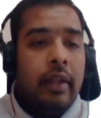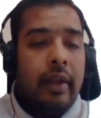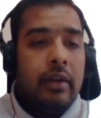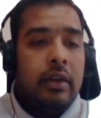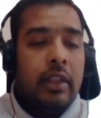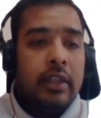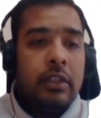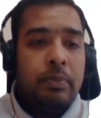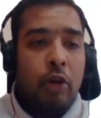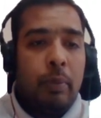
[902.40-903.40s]
And there
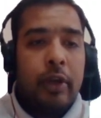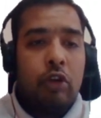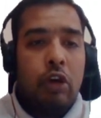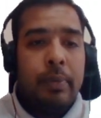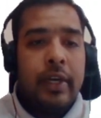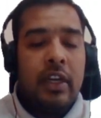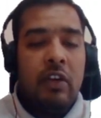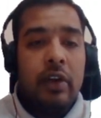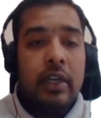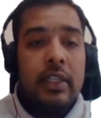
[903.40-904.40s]
is proper corporate
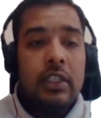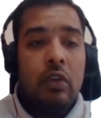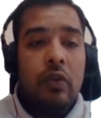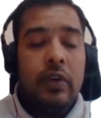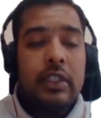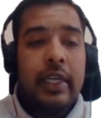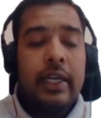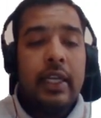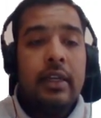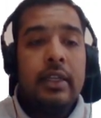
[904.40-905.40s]
governance and
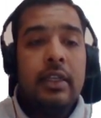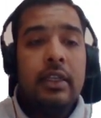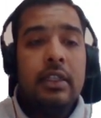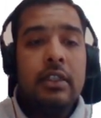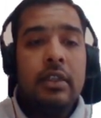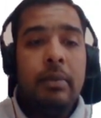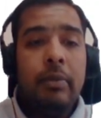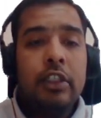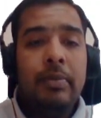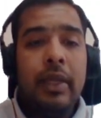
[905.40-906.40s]
oversight, and rating system
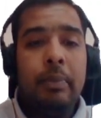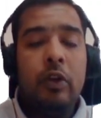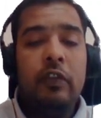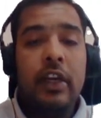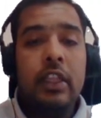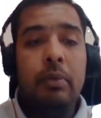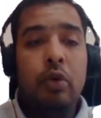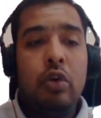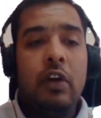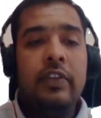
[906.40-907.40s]
must be approved by the
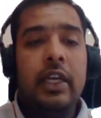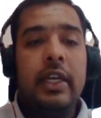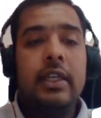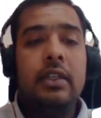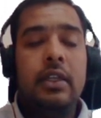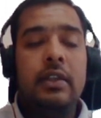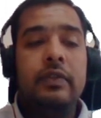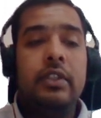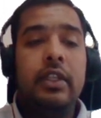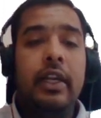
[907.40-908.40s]
board of director,
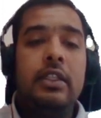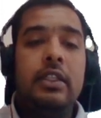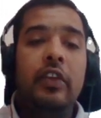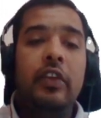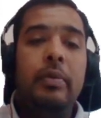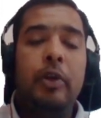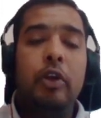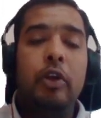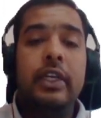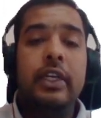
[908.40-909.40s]
and it will be
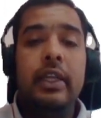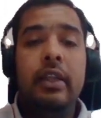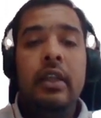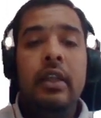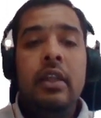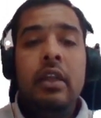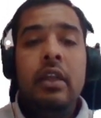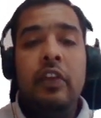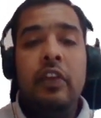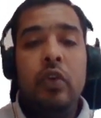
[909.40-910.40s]
periodically
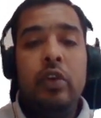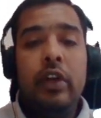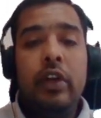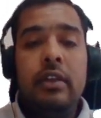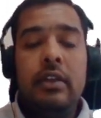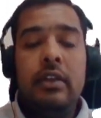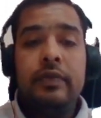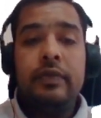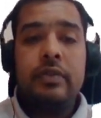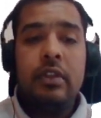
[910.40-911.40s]
reviewed, and
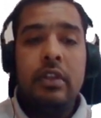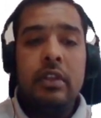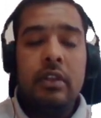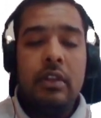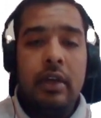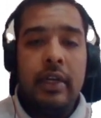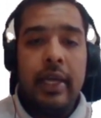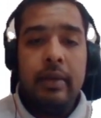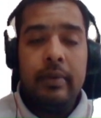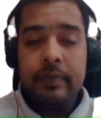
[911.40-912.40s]

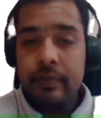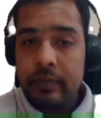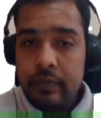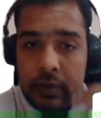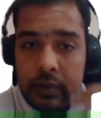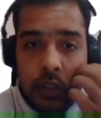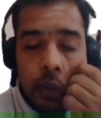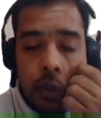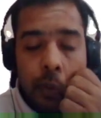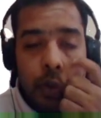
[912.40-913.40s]
the
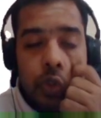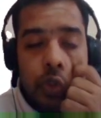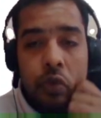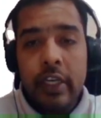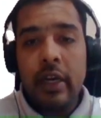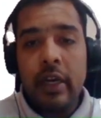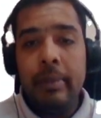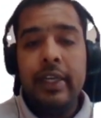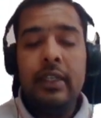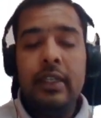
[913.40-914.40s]
board should
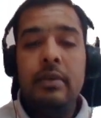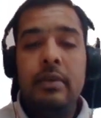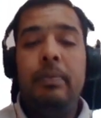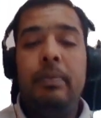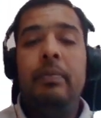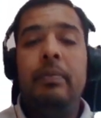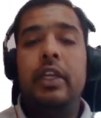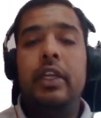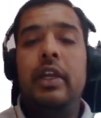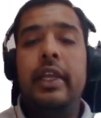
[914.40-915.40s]
recommend a
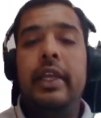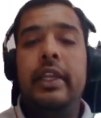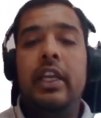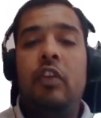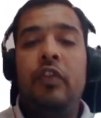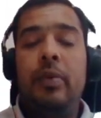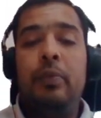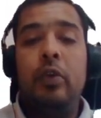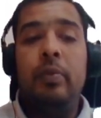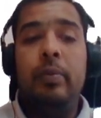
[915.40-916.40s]
particular area of
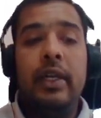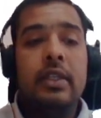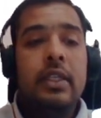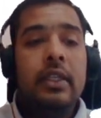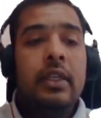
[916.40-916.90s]
improvement.